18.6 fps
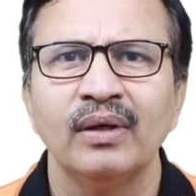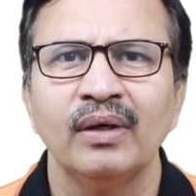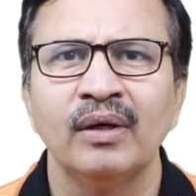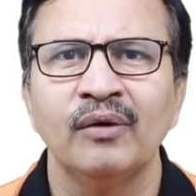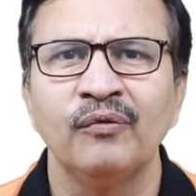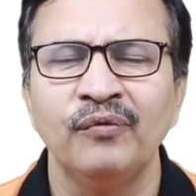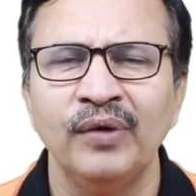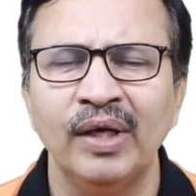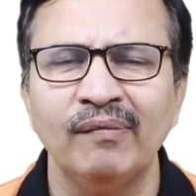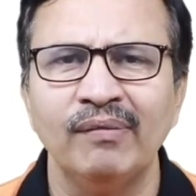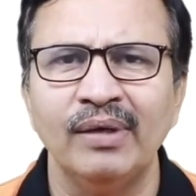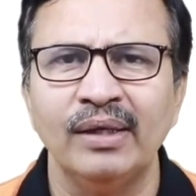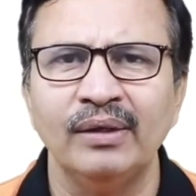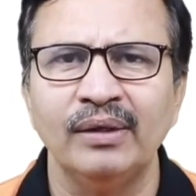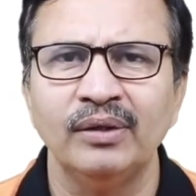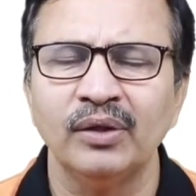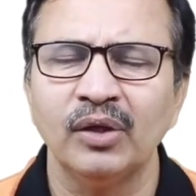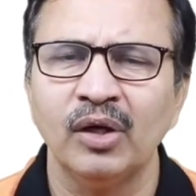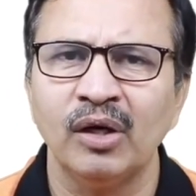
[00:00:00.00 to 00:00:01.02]
a
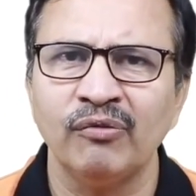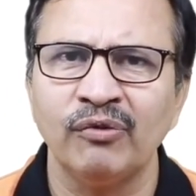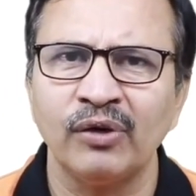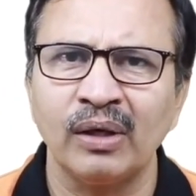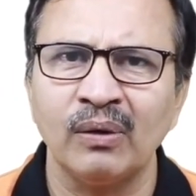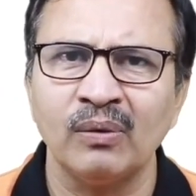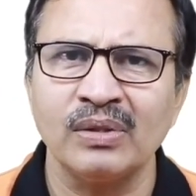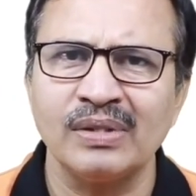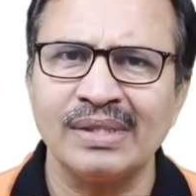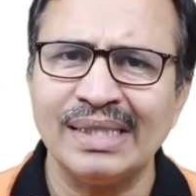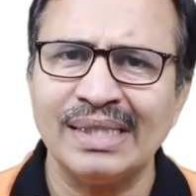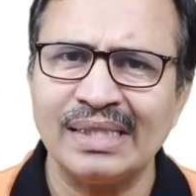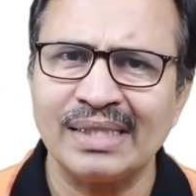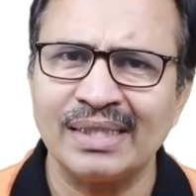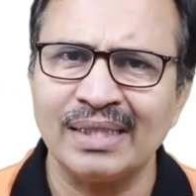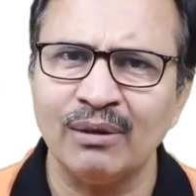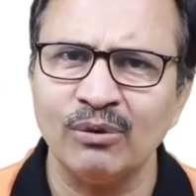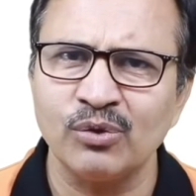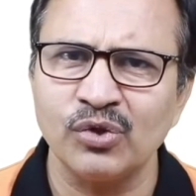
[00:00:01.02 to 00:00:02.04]
wavelength of around
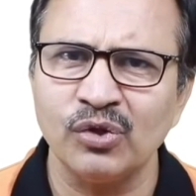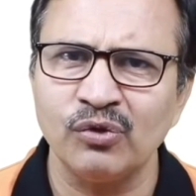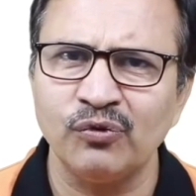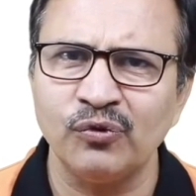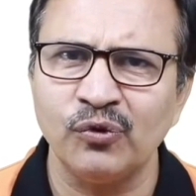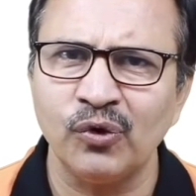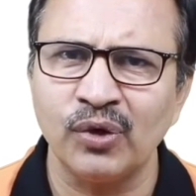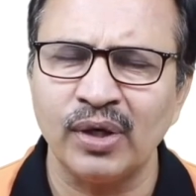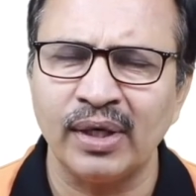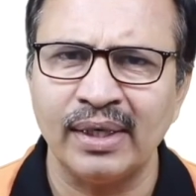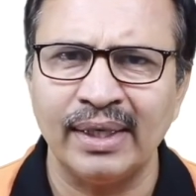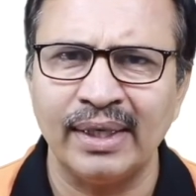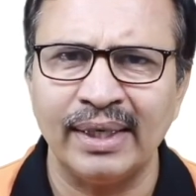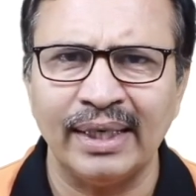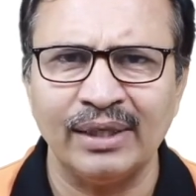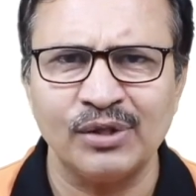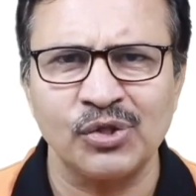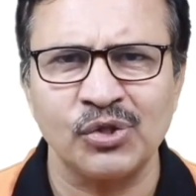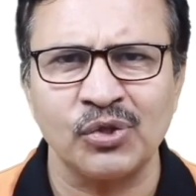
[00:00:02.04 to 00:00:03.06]
6400
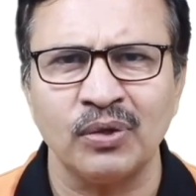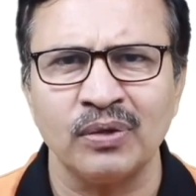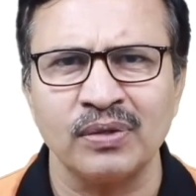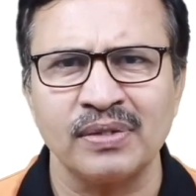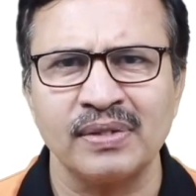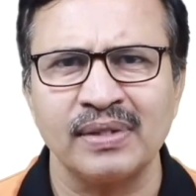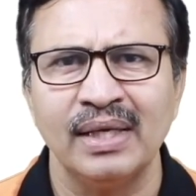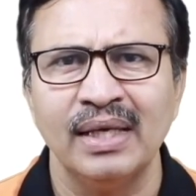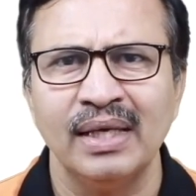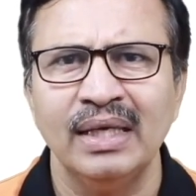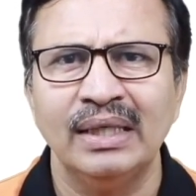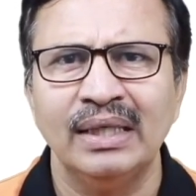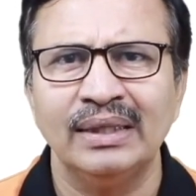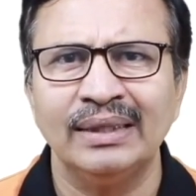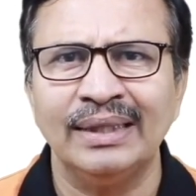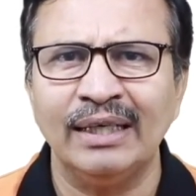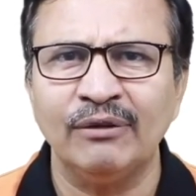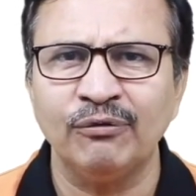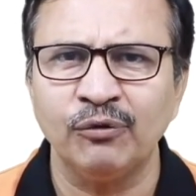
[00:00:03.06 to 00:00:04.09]
angstroms
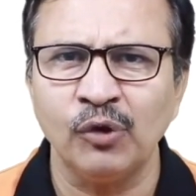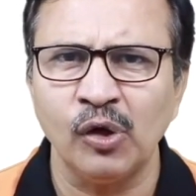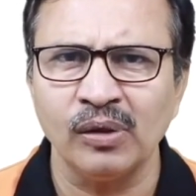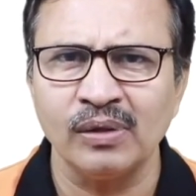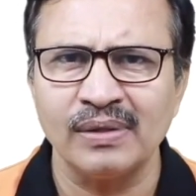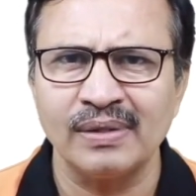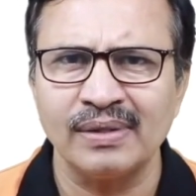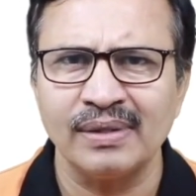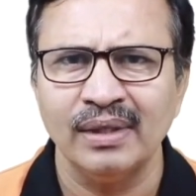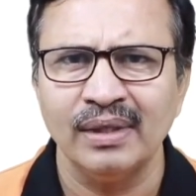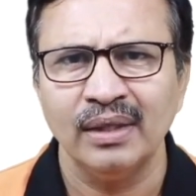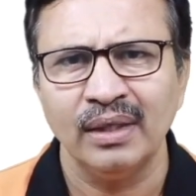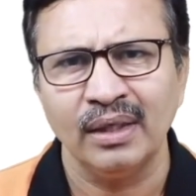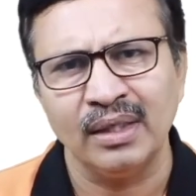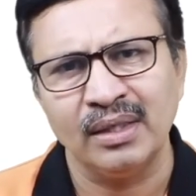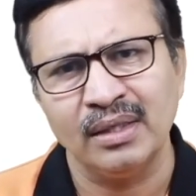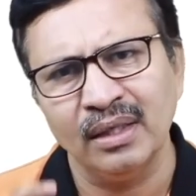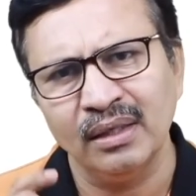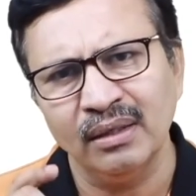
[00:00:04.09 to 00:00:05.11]
that falls
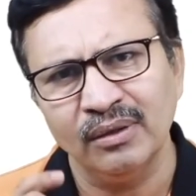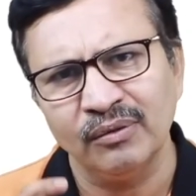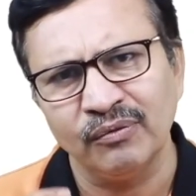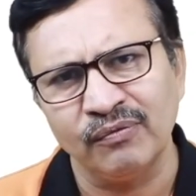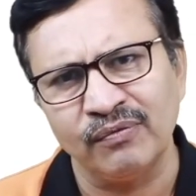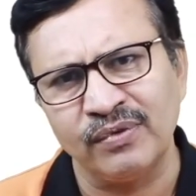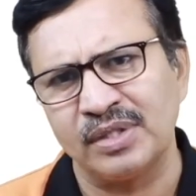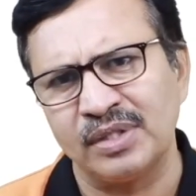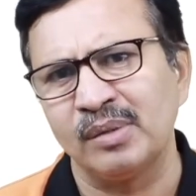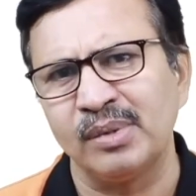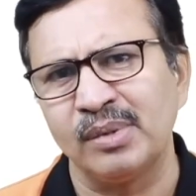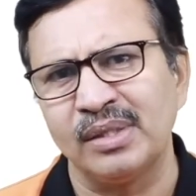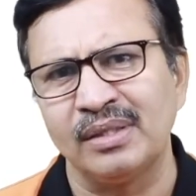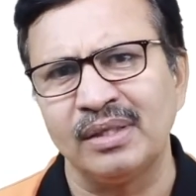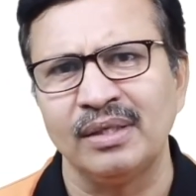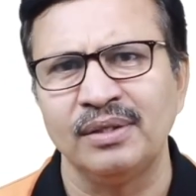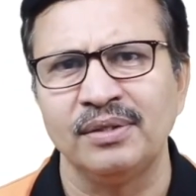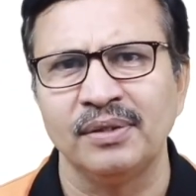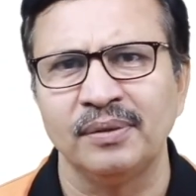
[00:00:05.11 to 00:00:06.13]
in the visible
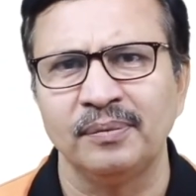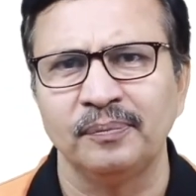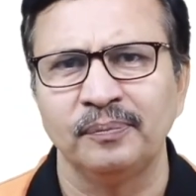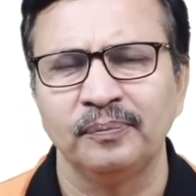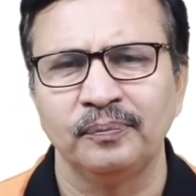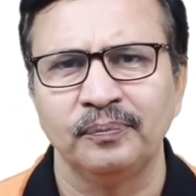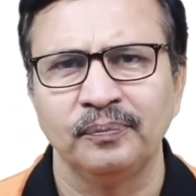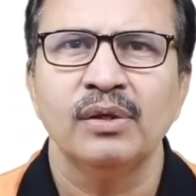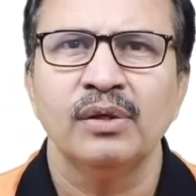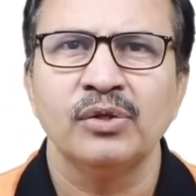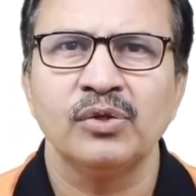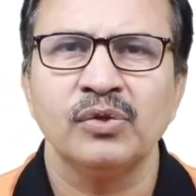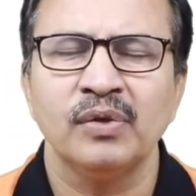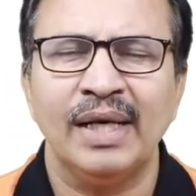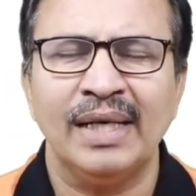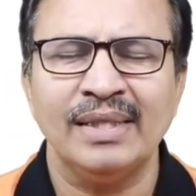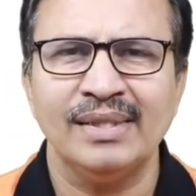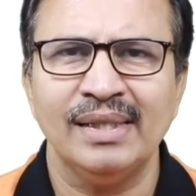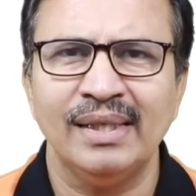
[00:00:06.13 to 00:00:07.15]
region. So
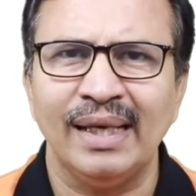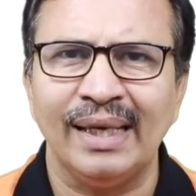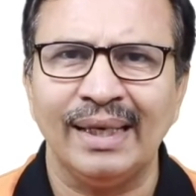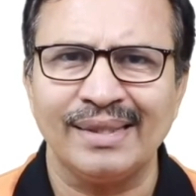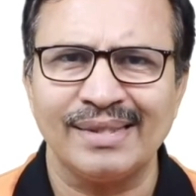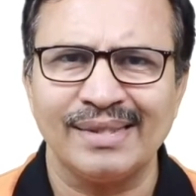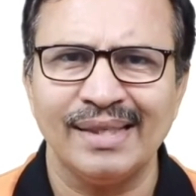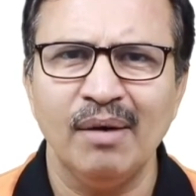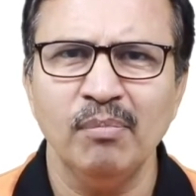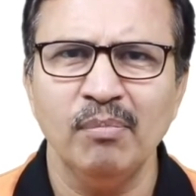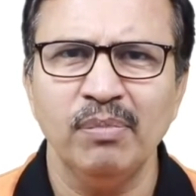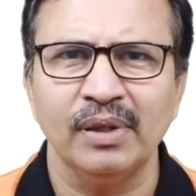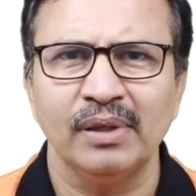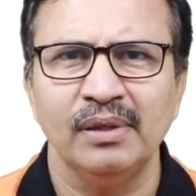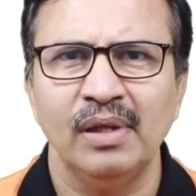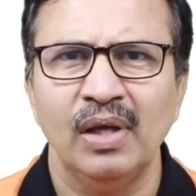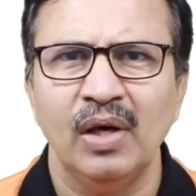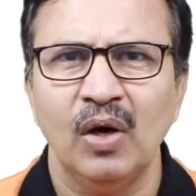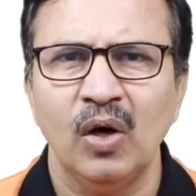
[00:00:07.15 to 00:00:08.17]
as an
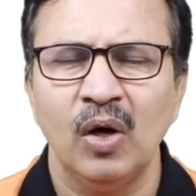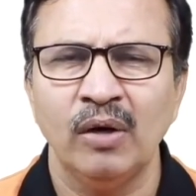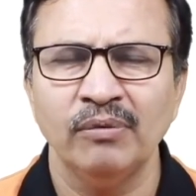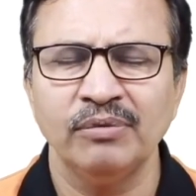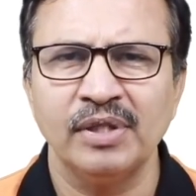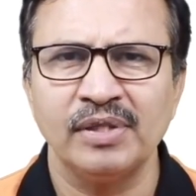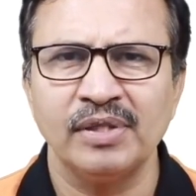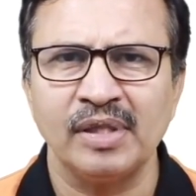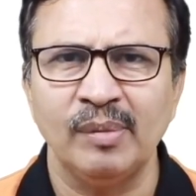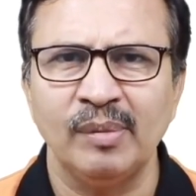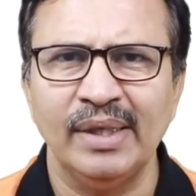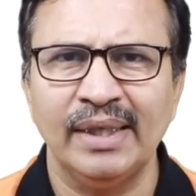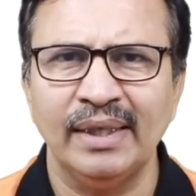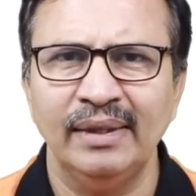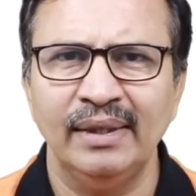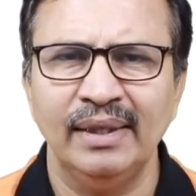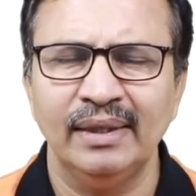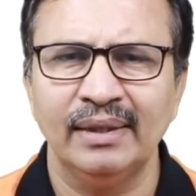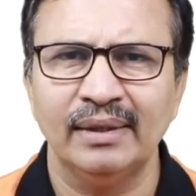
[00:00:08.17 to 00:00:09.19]
example of the
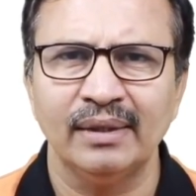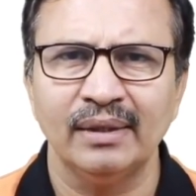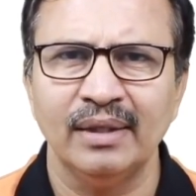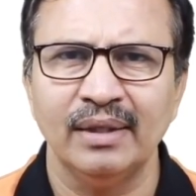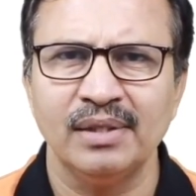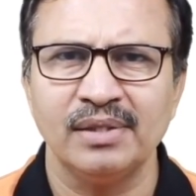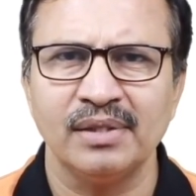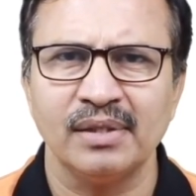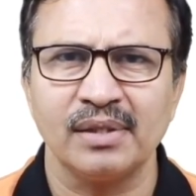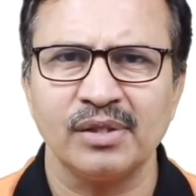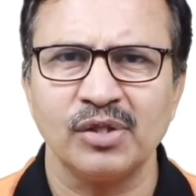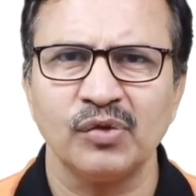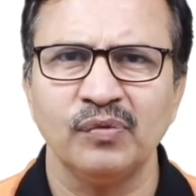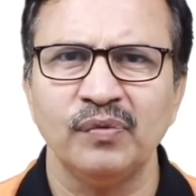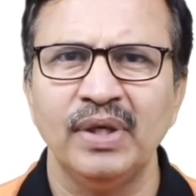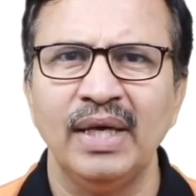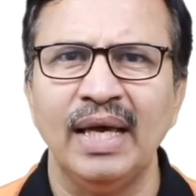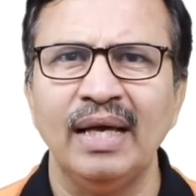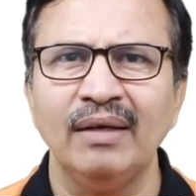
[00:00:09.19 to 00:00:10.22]
semiconductor lasers,
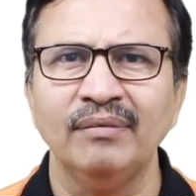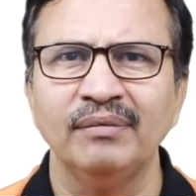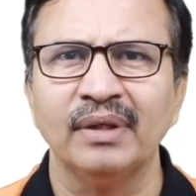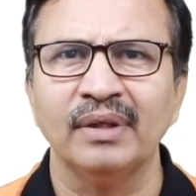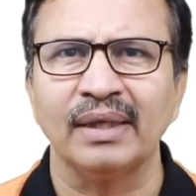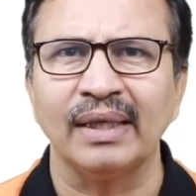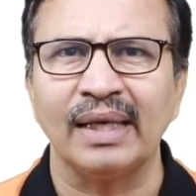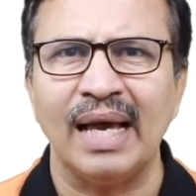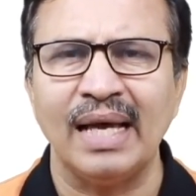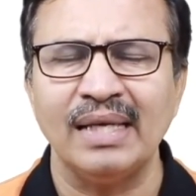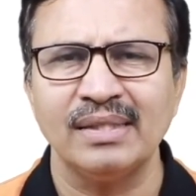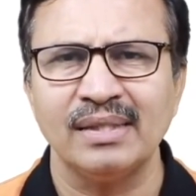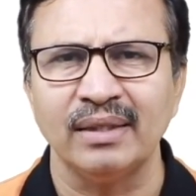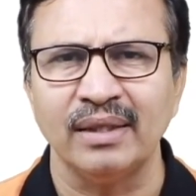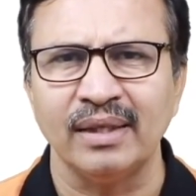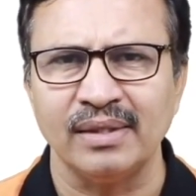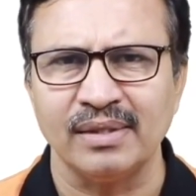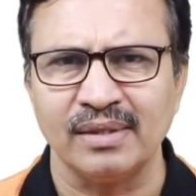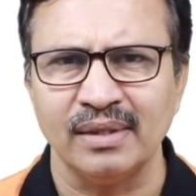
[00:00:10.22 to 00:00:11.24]
we have the GaAs
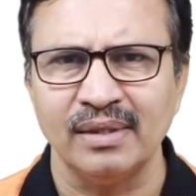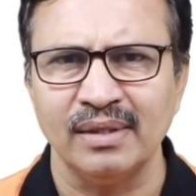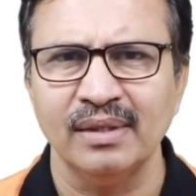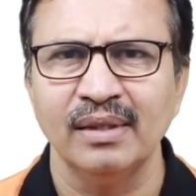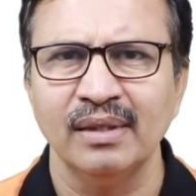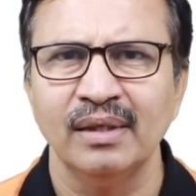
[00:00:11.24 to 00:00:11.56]
laser